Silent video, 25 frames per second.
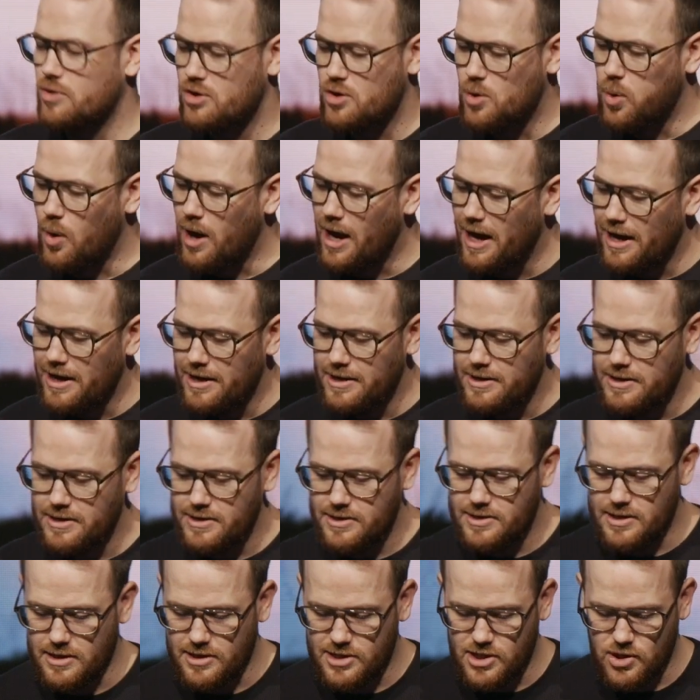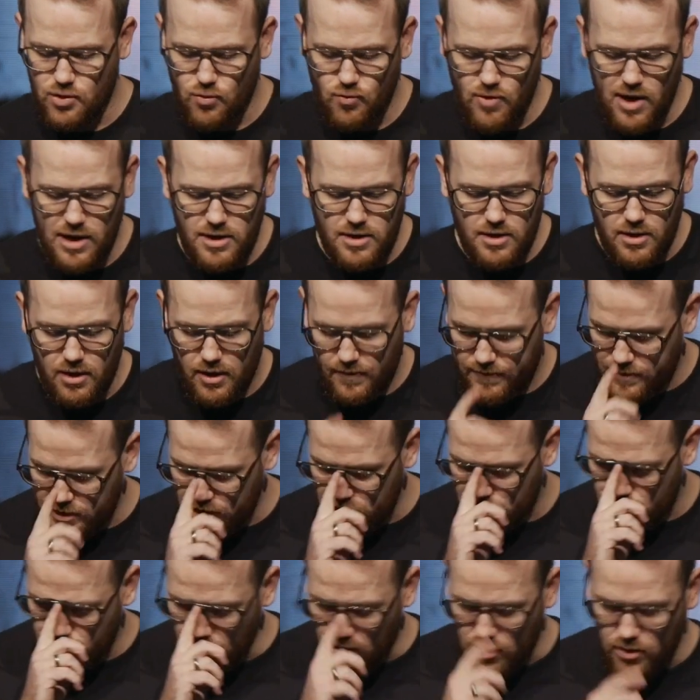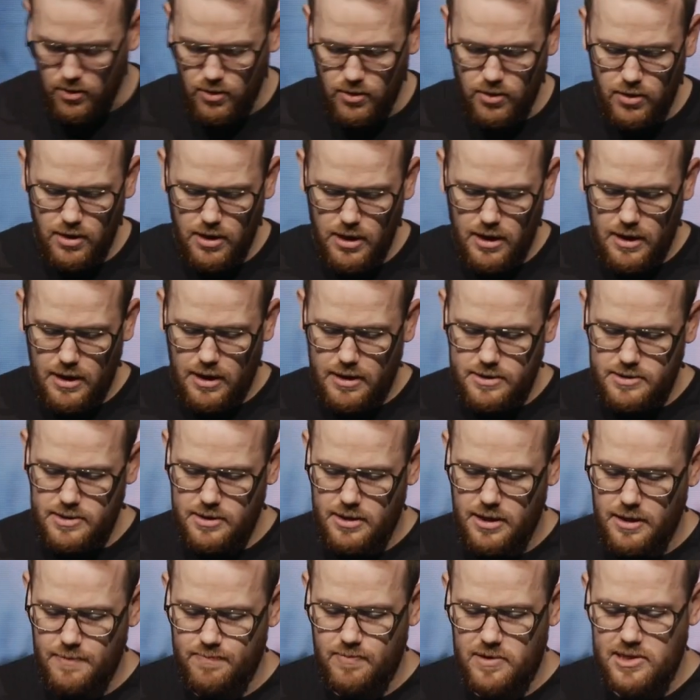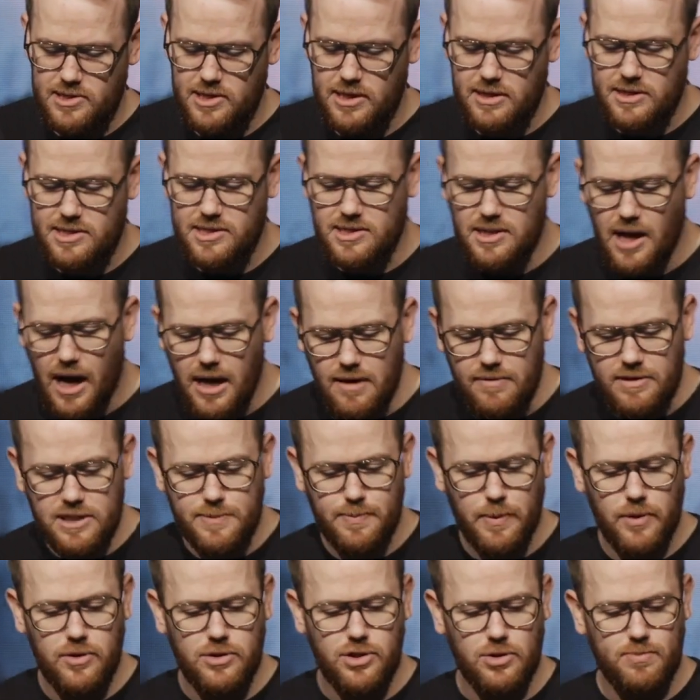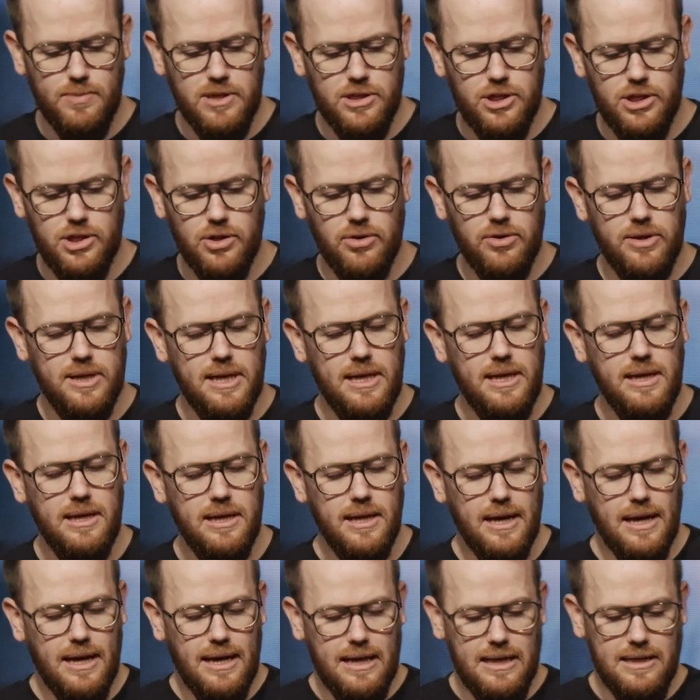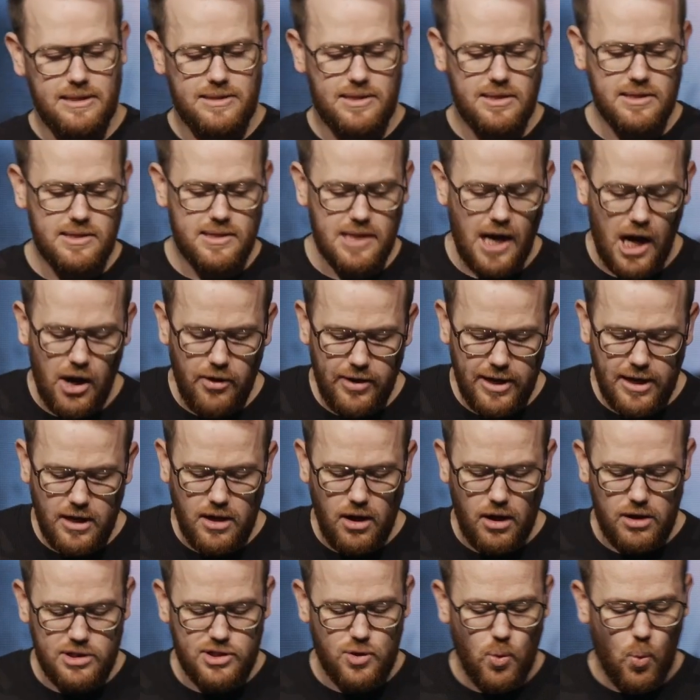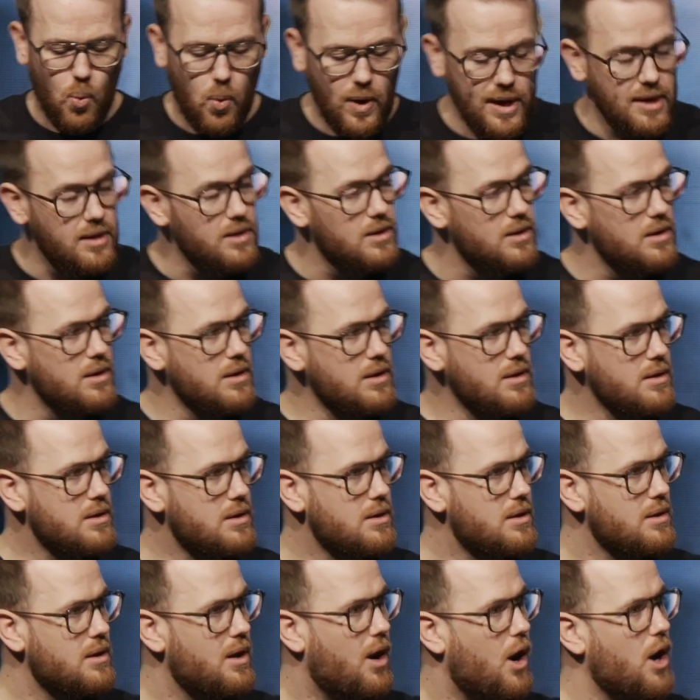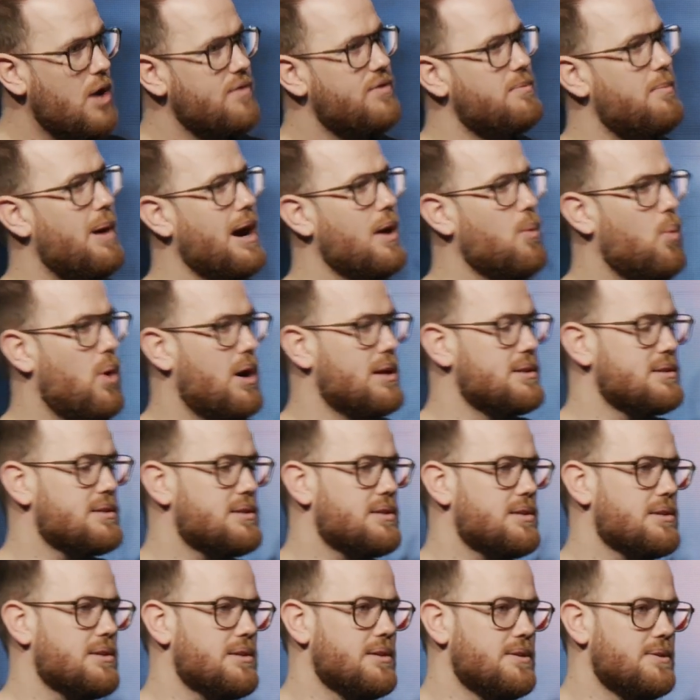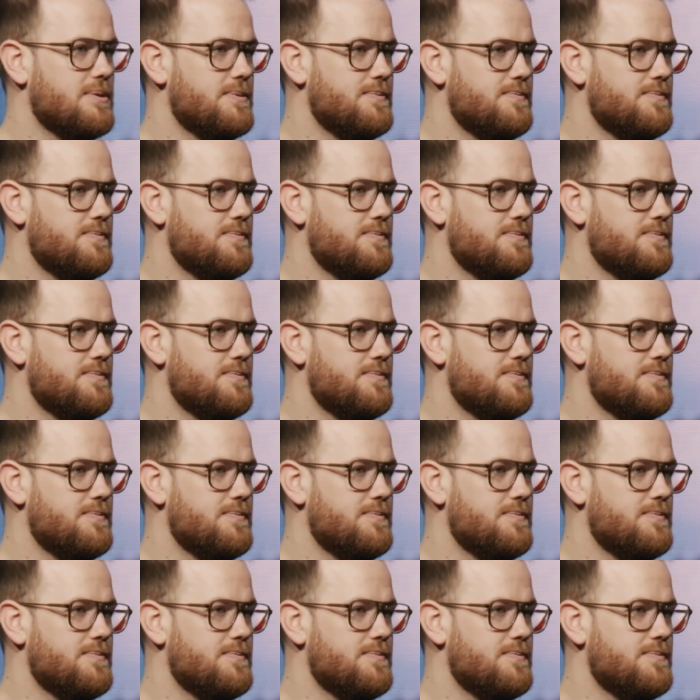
requires a surrender of control to him. See, a sign of spiritual maturity is desiring God's will over my wants.